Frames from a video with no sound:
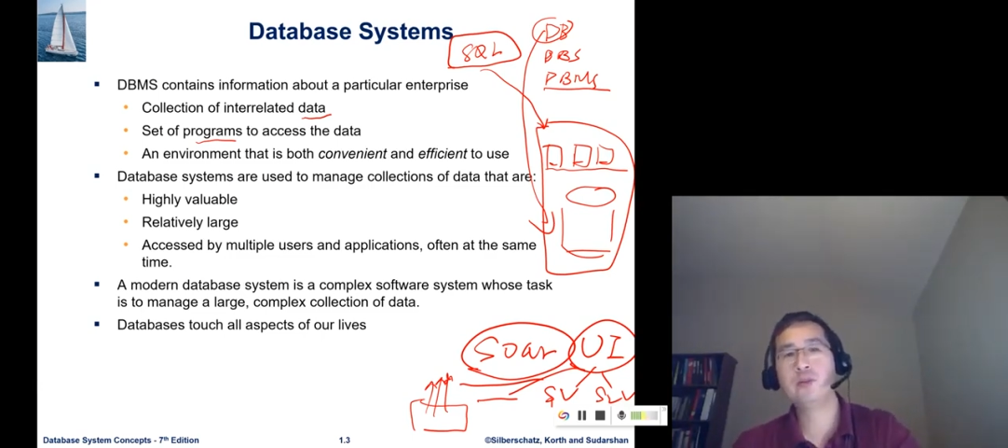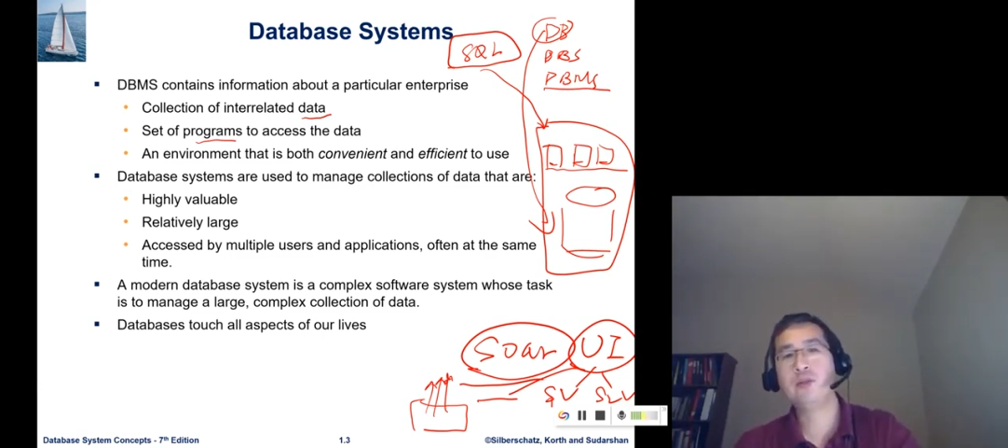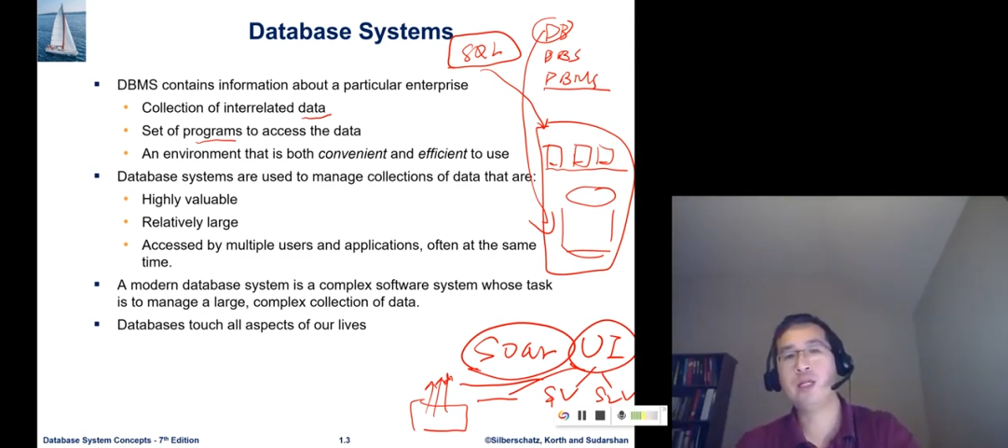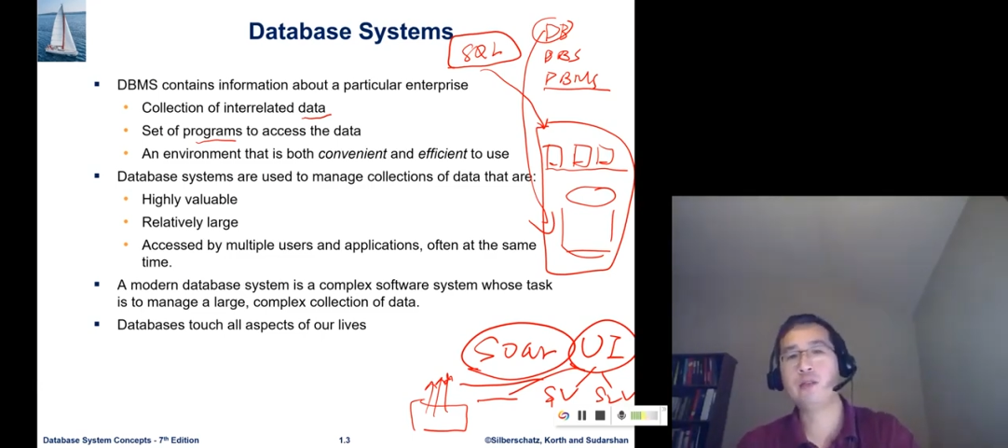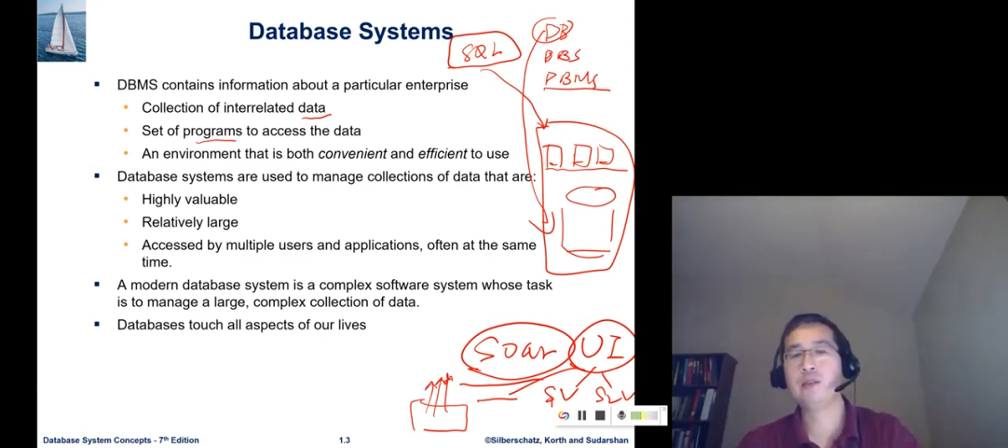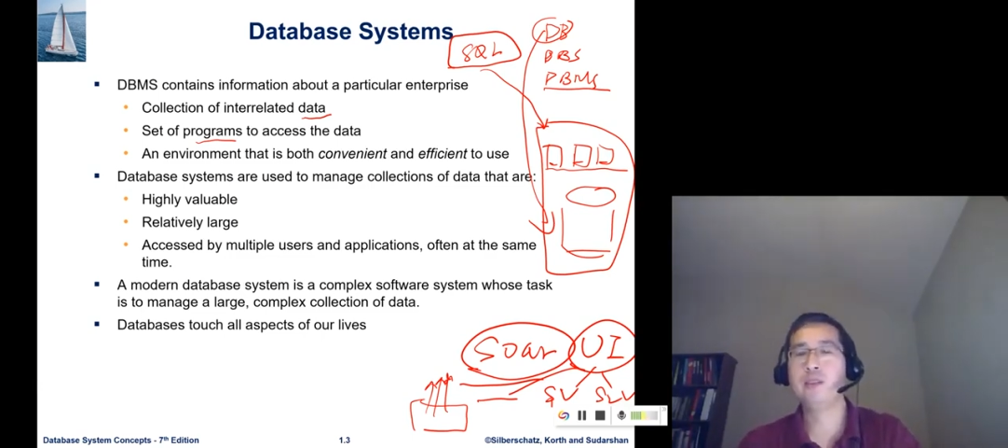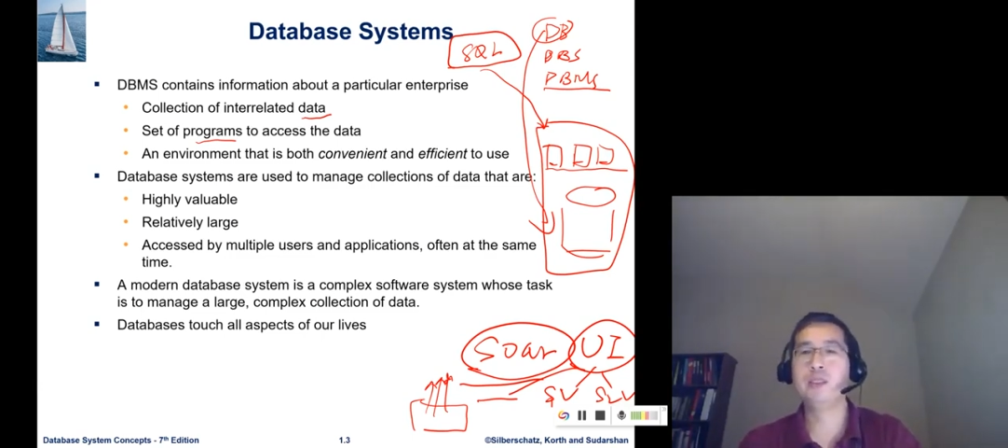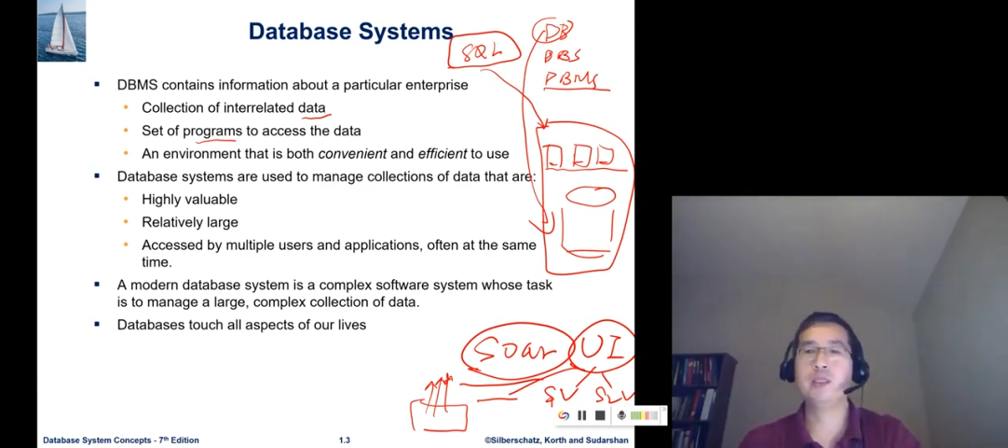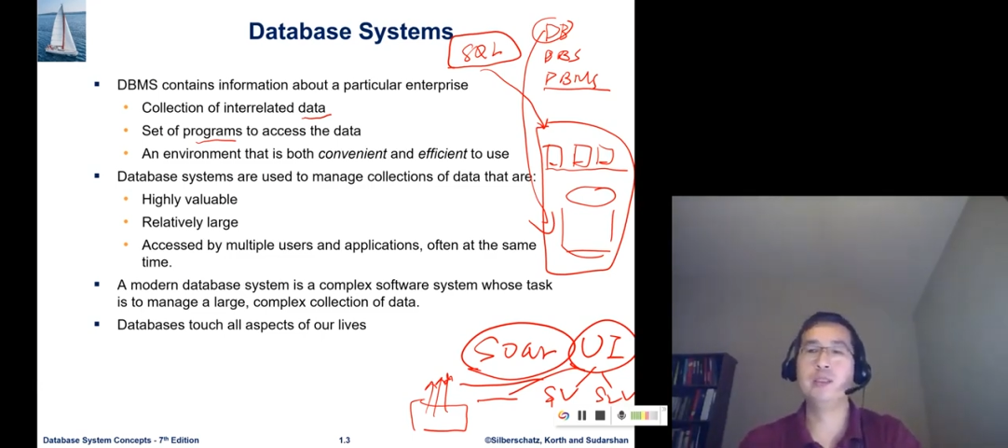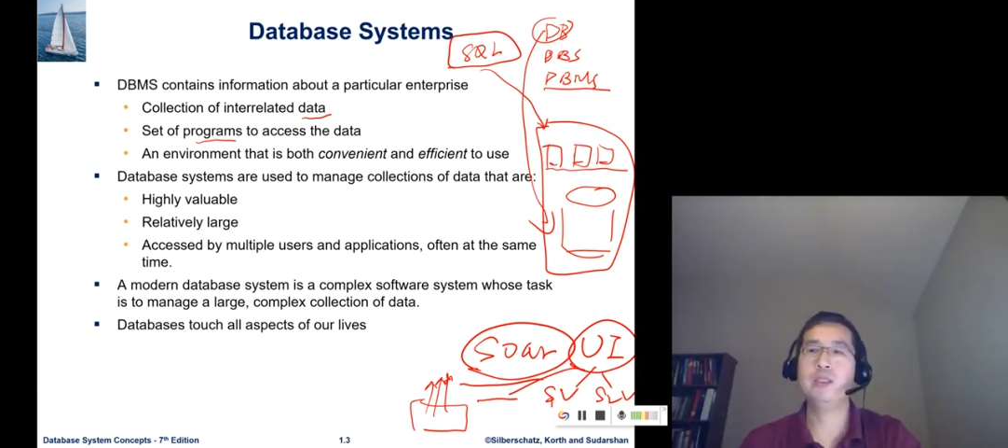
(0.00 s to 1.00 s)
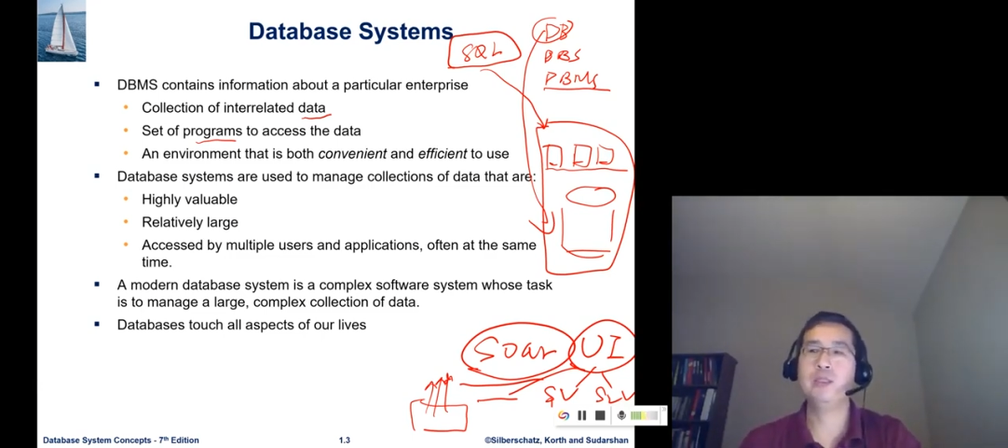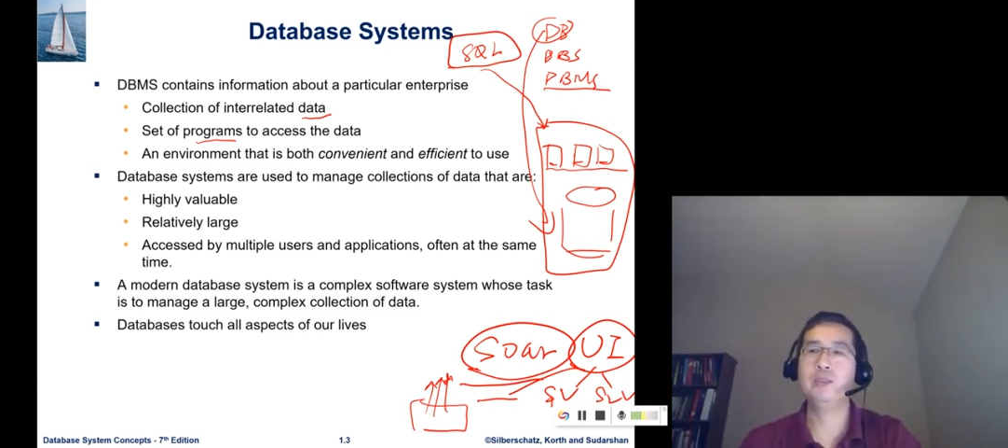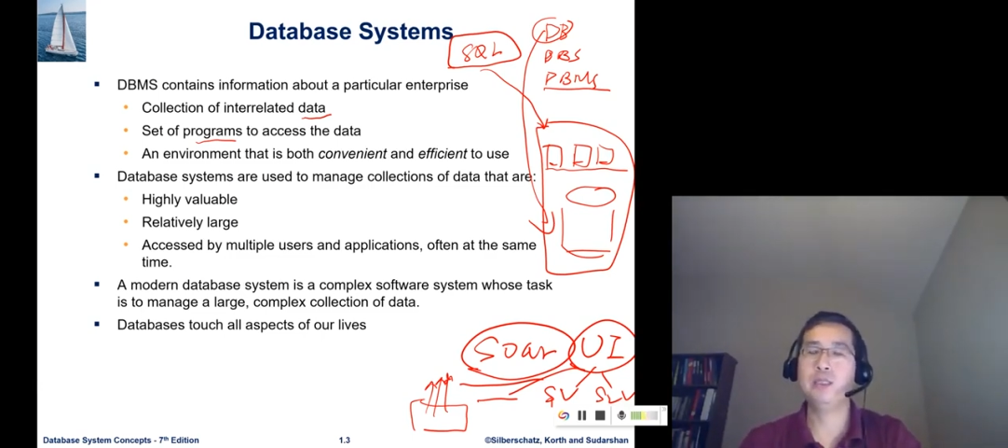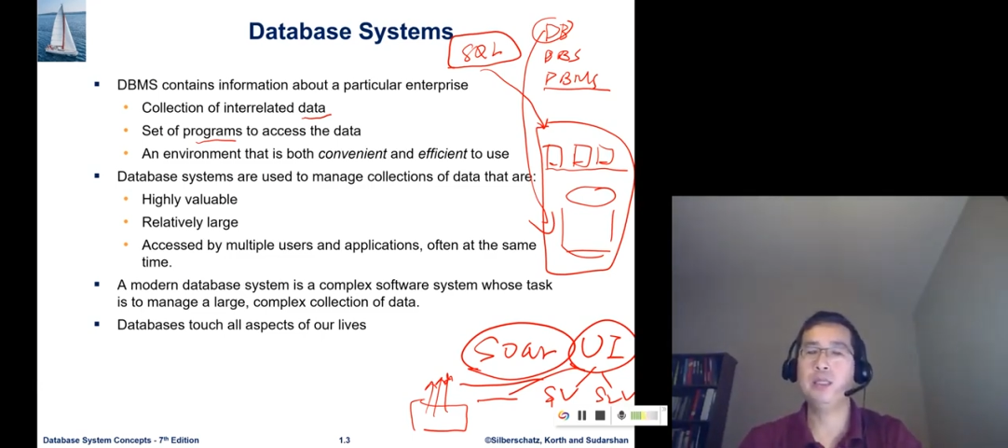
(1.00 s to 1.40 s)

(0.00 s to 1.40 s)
and also a specific